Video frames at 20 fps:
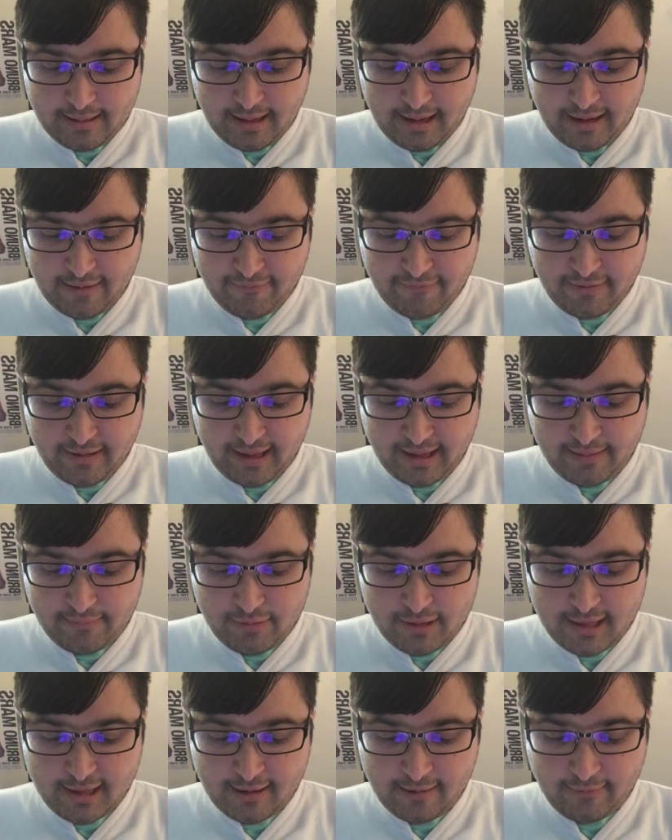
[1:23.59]
halftime
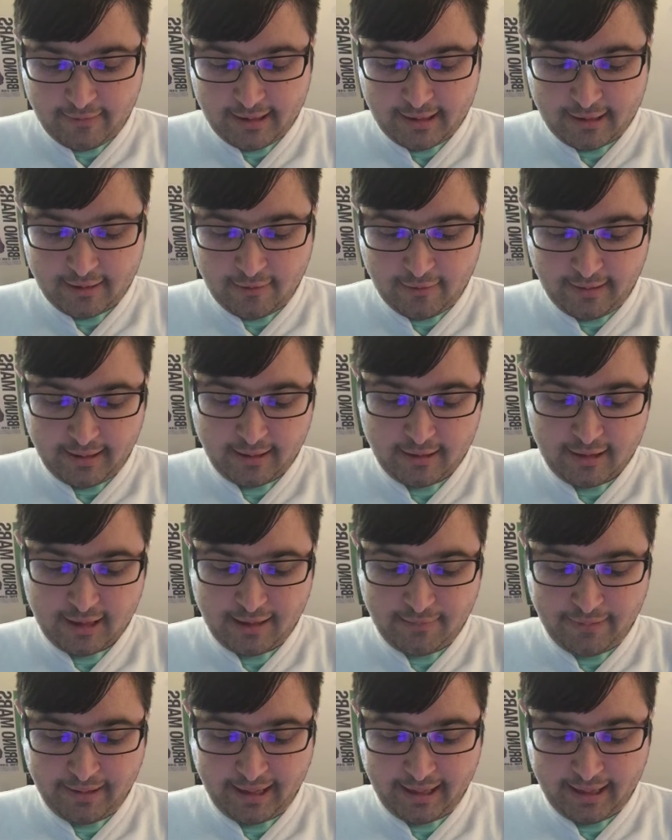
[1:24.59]
show is going
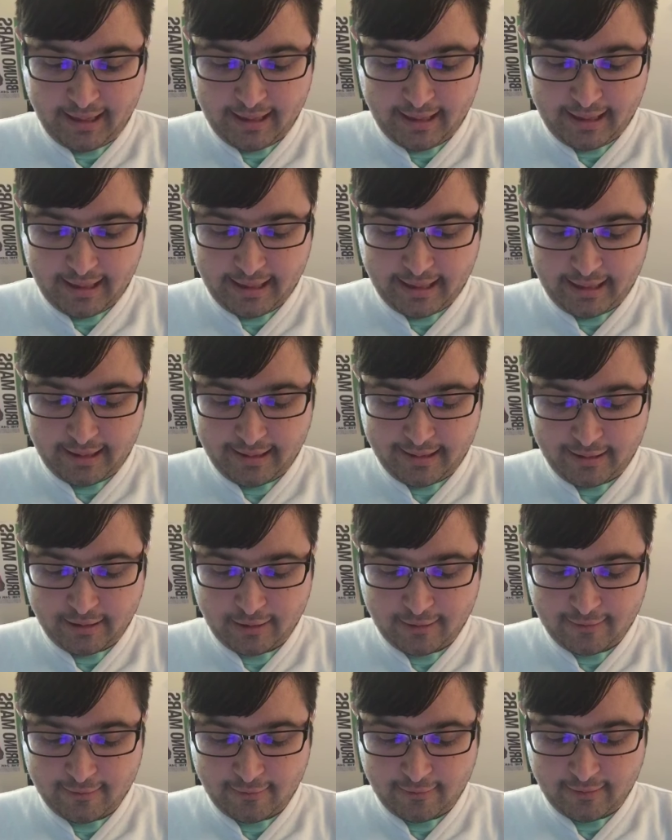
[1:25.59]
to be an
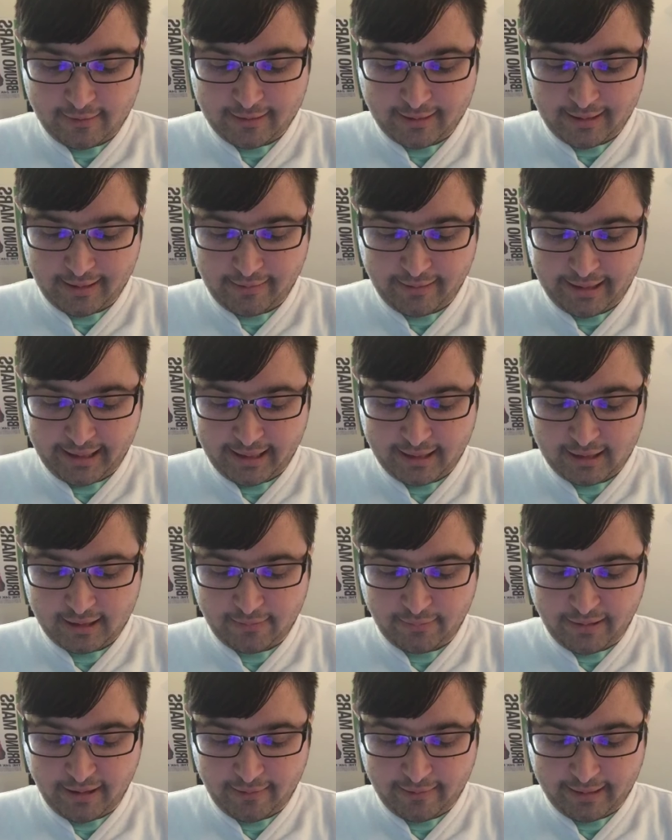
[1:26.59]
extraordinary
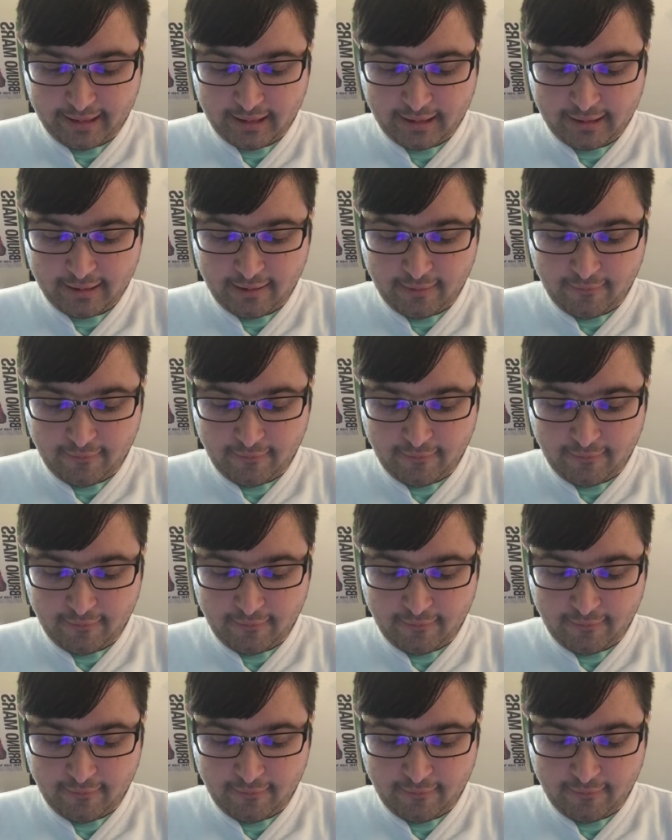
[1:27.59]
experience